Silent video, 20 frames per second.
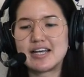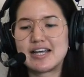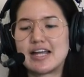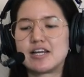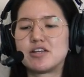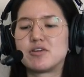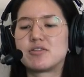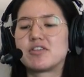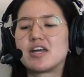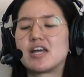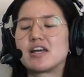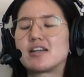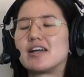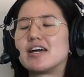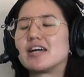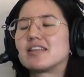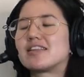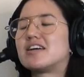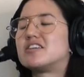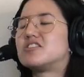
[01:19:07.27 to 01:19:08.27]
And you think,
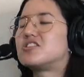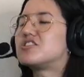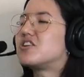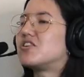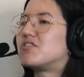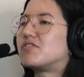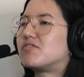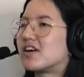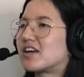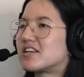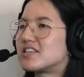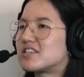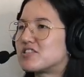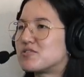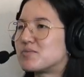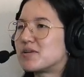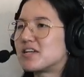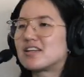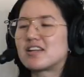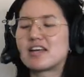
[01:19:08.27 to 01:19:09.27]
like, that is so fucking
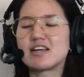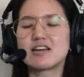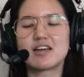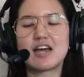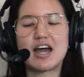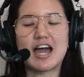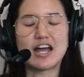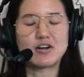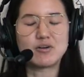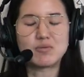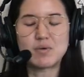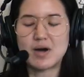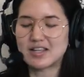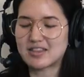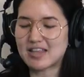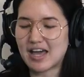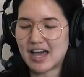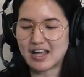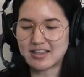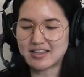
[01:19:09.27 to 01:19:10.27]
stupid. Like, yeah. I don't
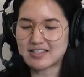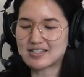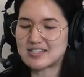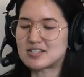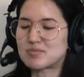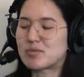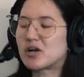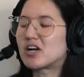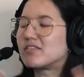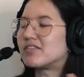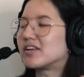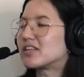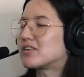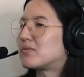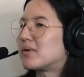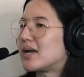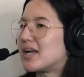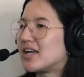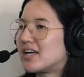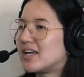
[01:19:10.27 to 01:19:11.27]
want that. This is perfect
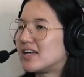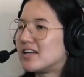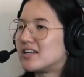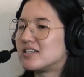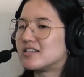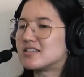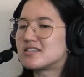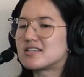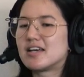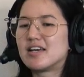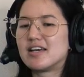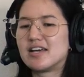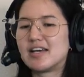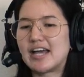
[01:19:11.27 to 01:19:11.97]
the way it is.